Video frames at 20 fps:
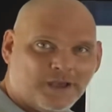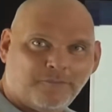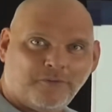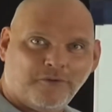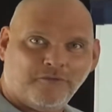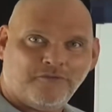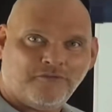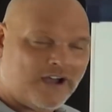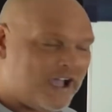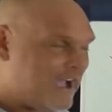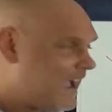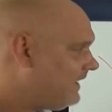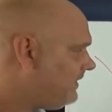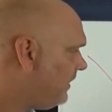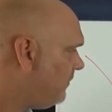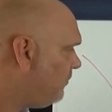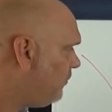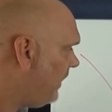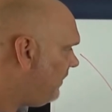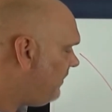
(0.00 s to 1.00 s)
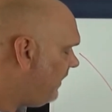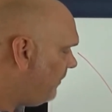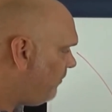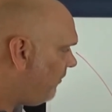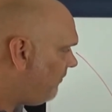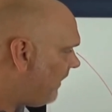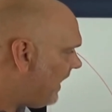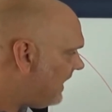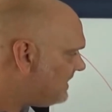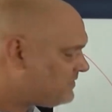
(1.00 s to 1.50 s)
provide them with? It
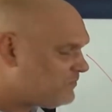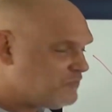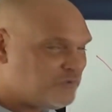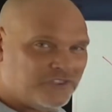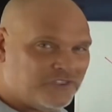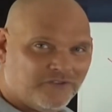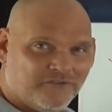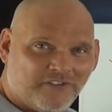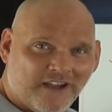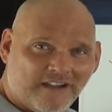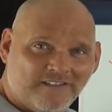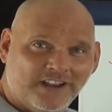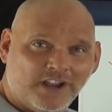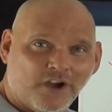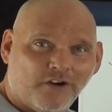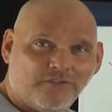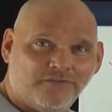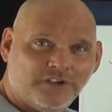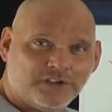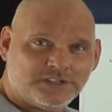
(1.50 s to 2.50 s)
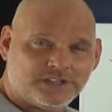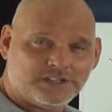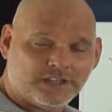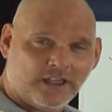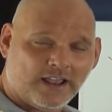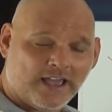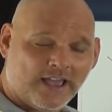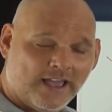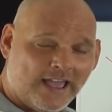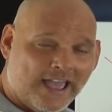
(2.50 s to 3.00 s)
provides them with a very obvious
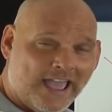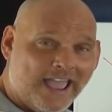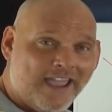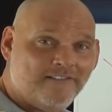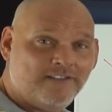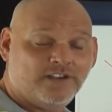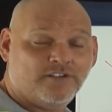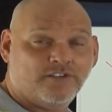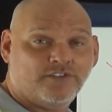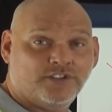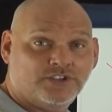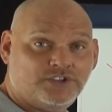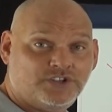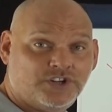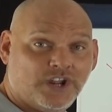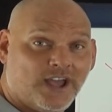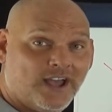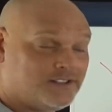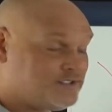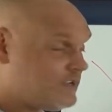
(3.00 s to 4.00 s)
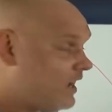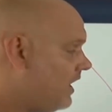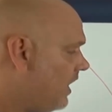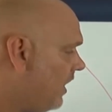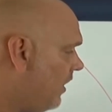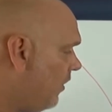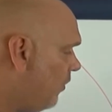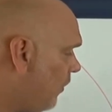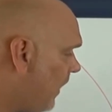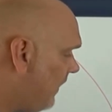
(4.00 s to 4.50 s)
area on the chart
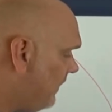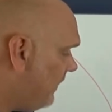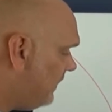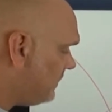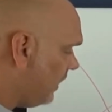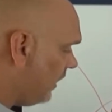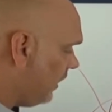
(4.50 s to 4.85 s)
where there's a